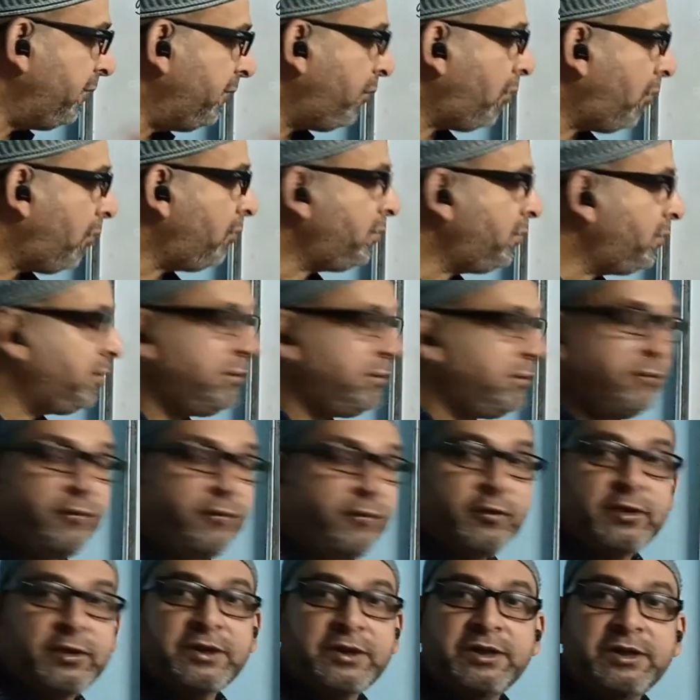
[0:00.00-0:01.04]
involved
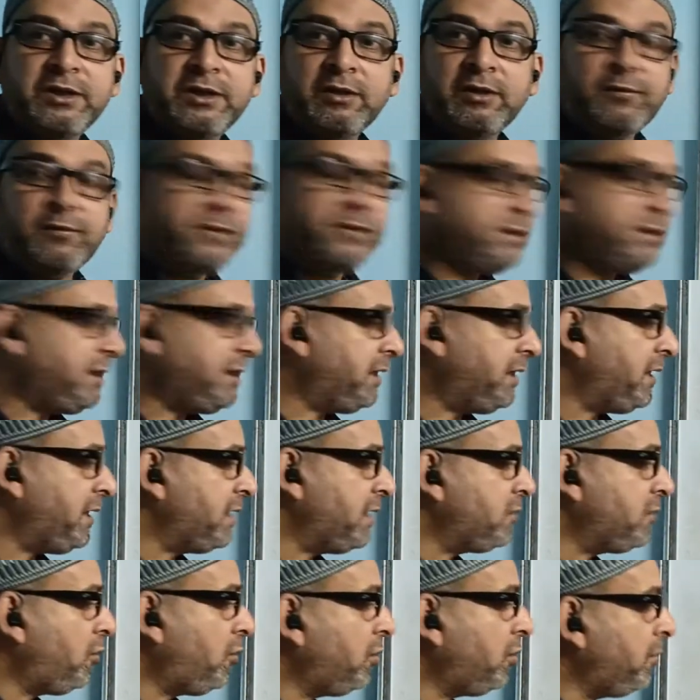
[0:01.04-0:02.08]
for the change of state
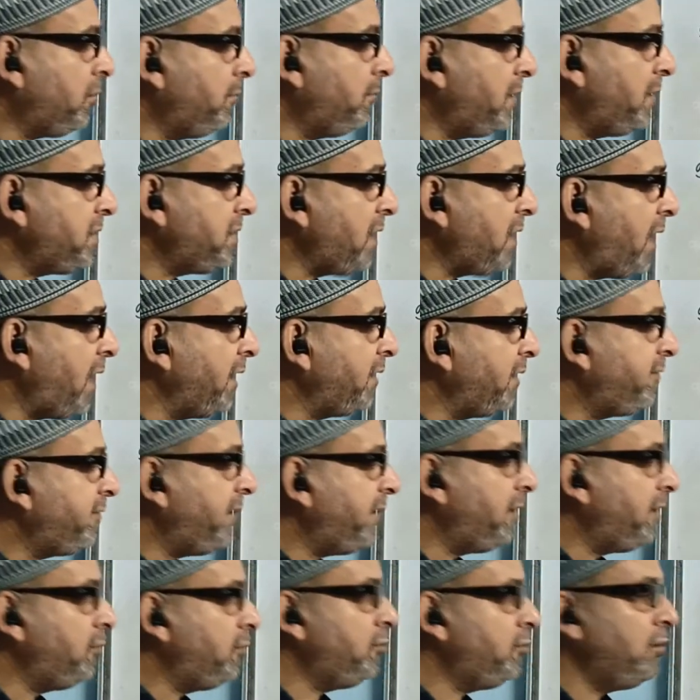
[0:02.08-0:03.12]
has got much higher
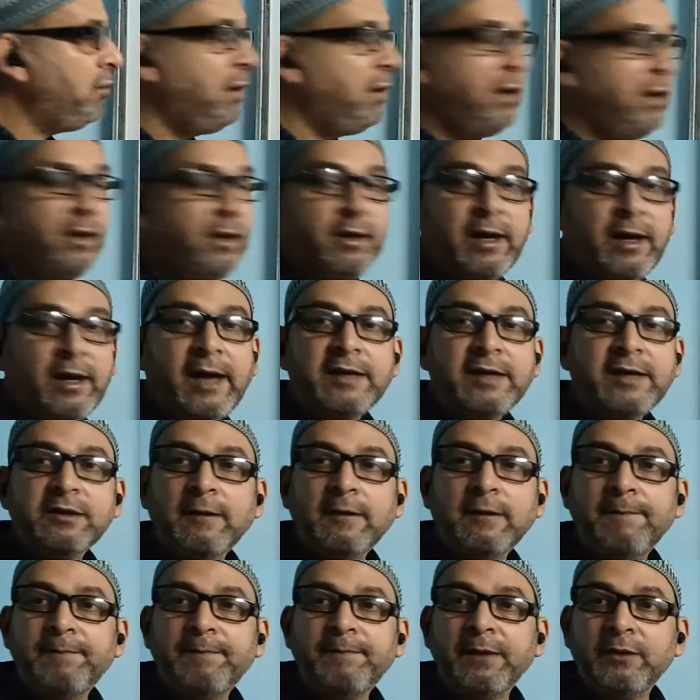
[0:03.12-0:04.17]
value as
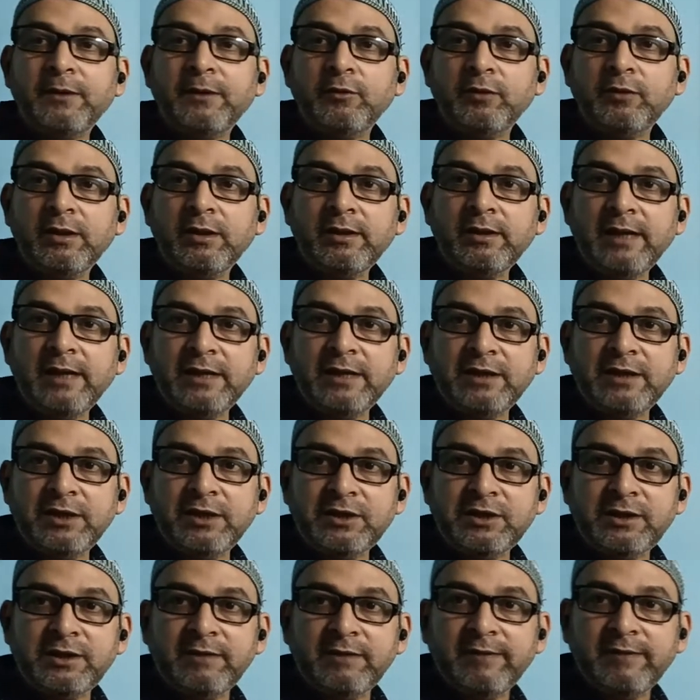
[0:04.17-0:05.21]
compared to the
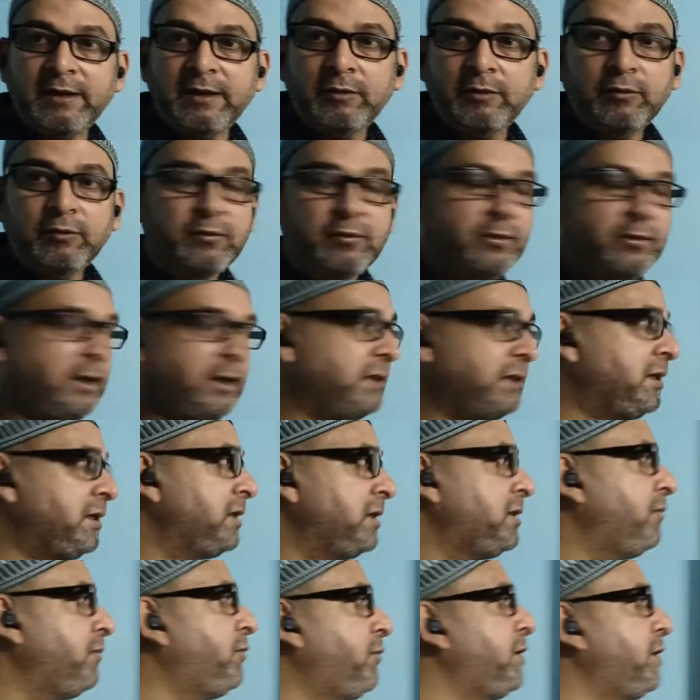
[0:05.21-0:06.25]
SHC value.
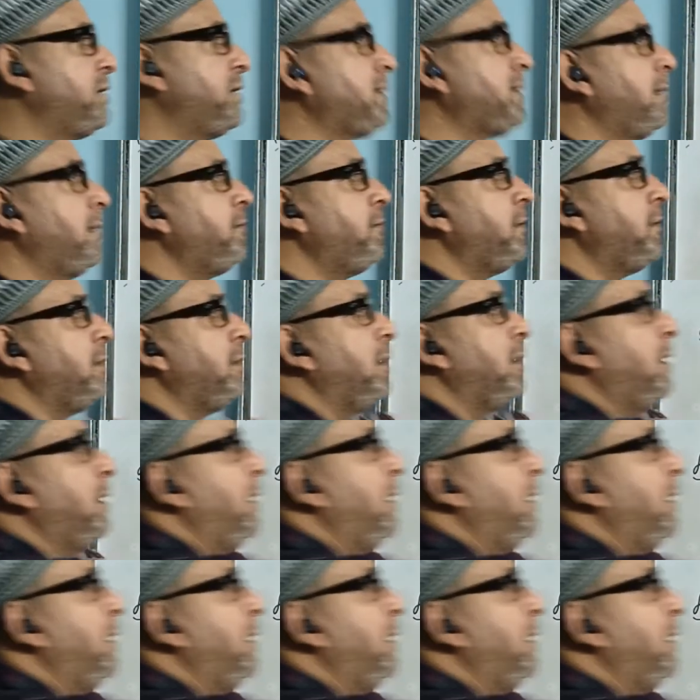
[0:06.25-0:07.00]
SHC, for example,